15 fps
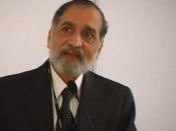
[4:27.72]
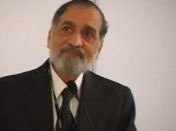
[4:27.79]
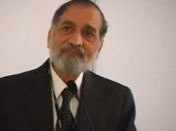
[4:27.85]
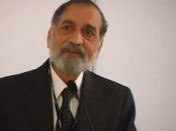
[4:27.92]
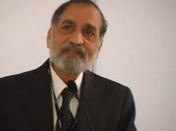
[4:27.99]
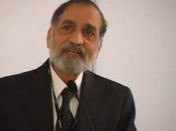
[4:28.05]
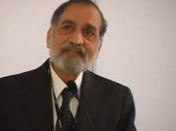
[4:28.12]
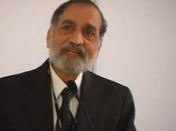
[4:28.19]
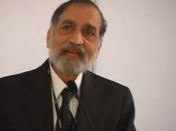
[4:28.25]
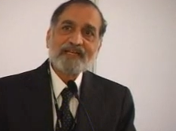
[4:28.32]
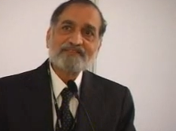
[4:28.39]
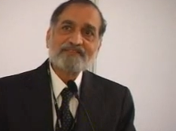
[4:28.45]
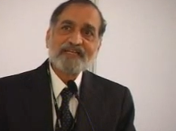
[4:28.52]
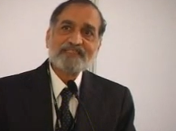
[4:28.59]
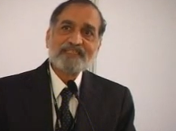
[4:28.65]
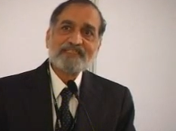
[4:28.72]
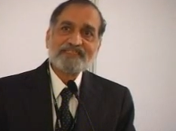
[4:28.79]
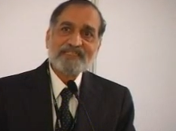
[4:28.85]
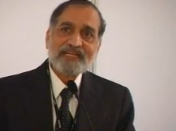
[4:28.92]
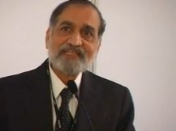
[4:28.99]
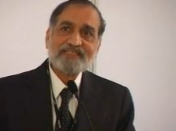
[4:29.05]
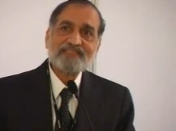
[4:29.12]
effort in catalyzing
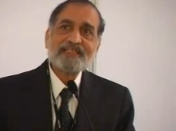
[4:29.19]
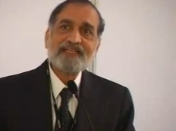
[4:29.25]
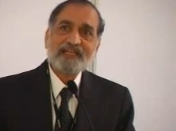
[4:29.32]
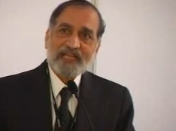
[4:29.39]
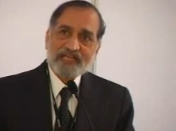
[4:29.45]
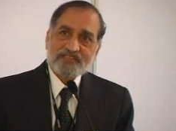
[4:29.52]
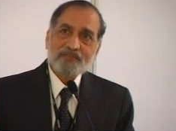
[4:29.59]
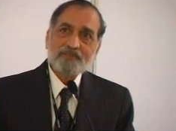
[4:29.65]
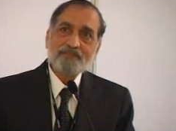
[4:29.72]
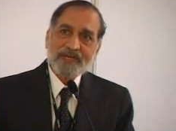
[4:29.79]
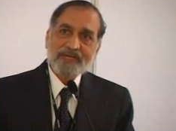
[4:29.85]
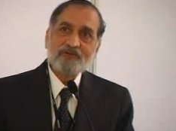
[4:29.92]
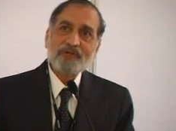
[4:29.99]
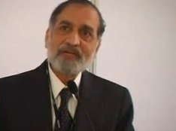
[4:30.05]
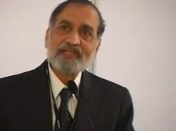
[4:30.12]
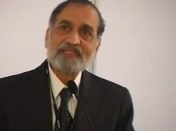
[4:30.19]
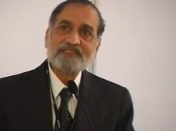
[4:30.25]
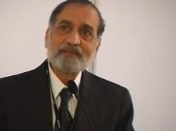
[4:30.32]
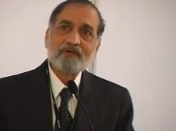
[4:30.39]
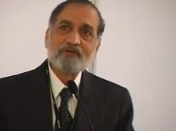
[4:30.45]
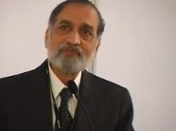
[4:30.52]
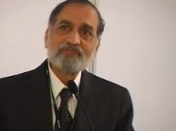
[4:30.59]
change is to bring together
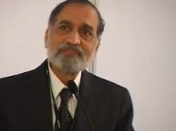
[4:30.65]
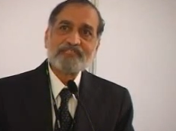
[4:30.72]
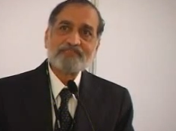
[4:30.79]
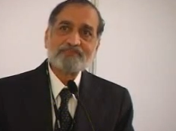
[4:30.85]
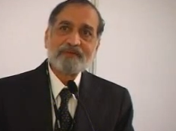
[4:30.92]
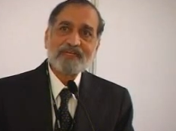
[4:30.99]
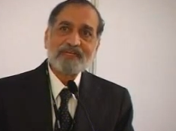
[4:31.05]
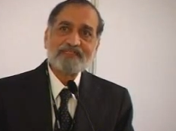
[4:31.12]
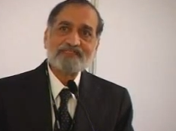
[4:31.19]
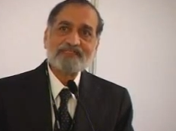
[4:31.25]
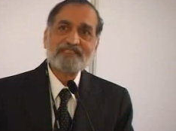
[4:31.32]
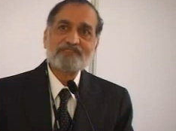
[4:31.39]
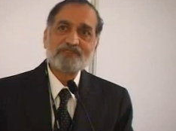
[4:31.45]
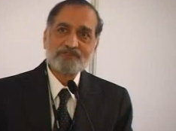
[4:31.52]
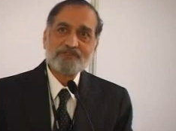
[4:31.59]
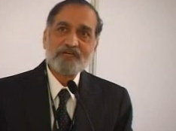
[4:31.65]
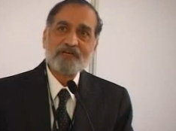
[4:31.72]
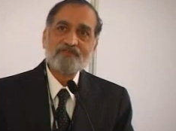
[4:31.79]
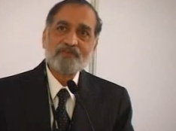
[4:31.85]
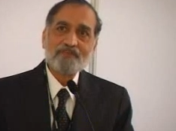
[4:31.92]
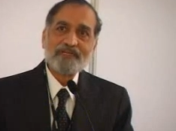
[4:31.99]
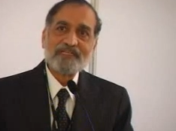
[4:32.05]
some of those experiences, to
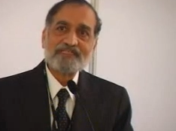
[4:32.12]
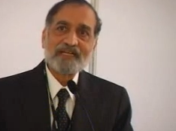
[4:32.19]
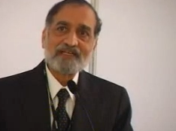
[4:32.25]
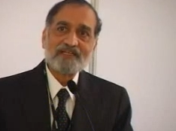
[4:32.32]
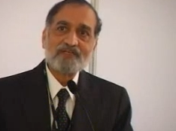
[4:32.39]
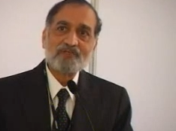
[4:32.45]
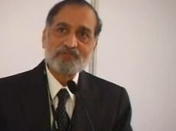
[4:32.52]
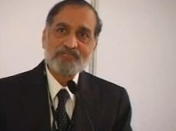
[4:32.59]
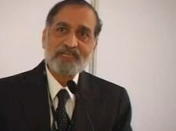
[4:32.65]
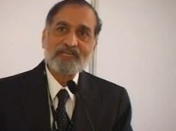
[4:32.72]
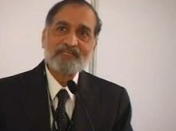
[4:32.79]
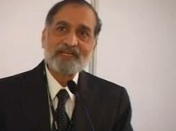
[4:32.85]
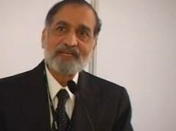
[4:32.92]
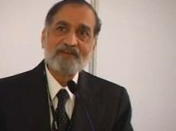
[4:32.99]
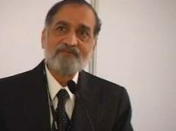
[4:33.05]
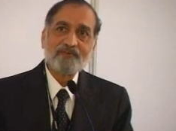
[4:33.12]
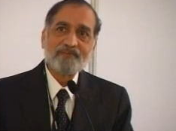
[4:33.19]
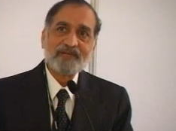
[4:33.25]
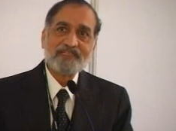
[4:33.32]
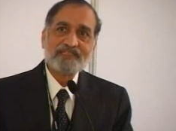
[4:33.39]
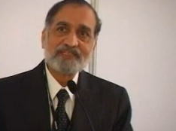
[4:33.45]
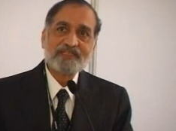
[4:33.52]
learn from each other, to share that
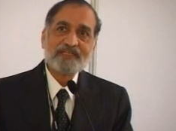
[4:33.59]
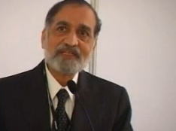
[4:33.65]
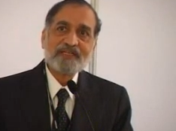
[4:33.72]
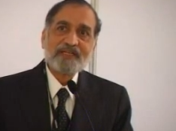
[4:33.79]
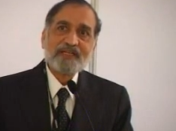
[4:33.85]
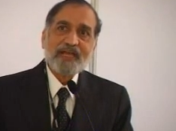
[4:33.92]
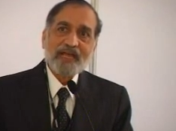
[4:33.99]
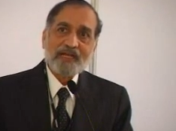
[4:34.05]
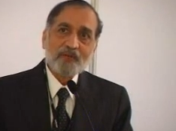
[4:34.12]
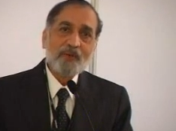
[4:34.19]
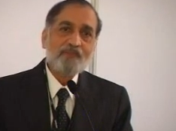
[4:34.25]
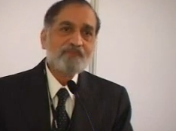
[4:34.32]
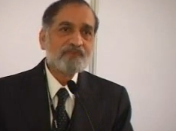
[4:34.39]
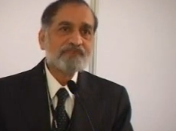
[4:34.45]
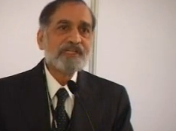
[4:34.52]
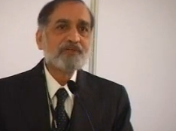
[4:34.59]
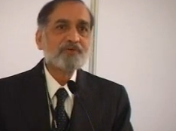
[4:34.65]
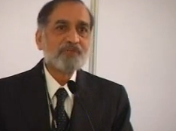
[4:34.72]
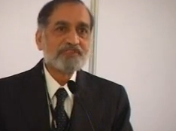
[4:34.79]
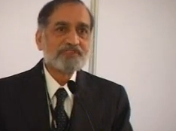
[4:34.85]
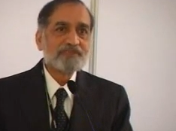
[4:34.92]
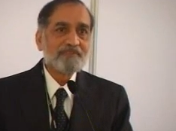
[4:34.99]
information, and hopefully
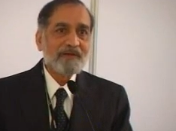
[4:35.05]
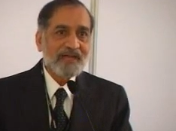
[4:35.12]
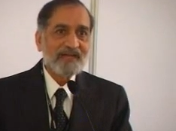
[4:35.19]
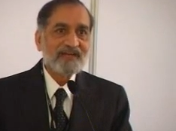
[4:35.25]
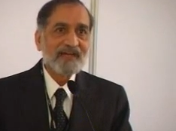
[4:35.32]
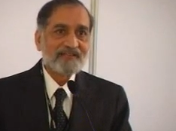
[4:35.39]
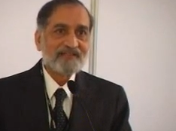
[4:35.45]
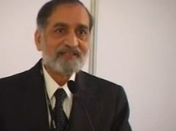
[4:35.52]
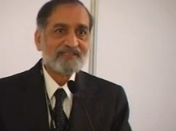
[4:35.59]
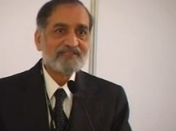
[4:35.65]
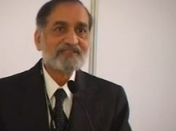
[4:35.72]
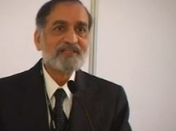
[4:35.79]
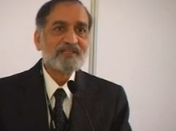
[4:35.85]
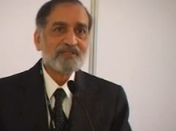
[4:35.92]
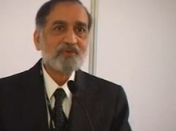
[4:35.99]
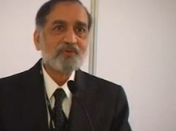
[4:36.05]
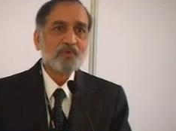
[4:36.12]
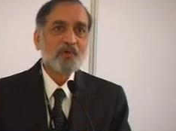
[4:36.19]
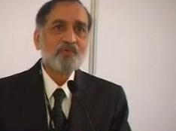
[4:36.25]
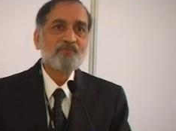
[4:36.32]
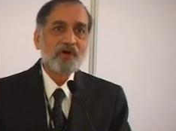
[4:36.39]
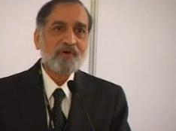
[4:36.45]
to inspire others to
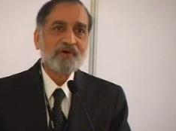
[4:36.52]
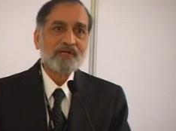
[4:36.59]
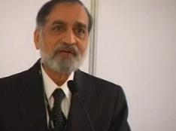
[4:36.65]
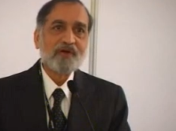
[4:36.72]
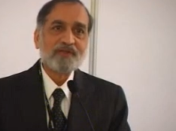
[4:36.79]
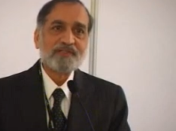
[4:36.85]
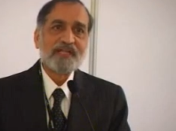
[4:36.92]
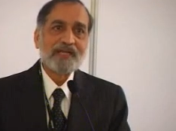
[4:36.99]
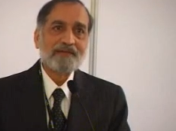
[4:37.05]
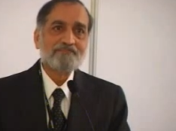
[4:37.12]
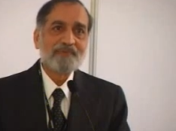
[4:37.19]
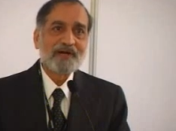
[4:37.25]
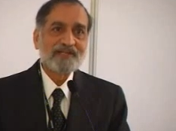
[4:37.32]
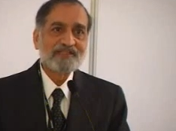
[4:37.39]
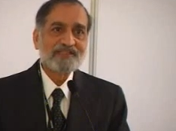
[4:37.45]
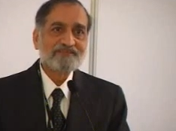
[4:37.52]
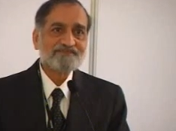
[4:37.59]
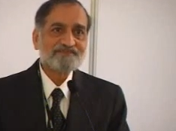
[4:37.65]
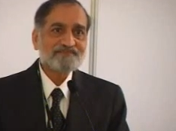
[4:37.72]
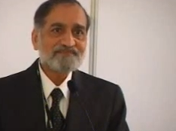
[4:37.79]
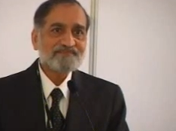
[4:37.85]
go forward on that path.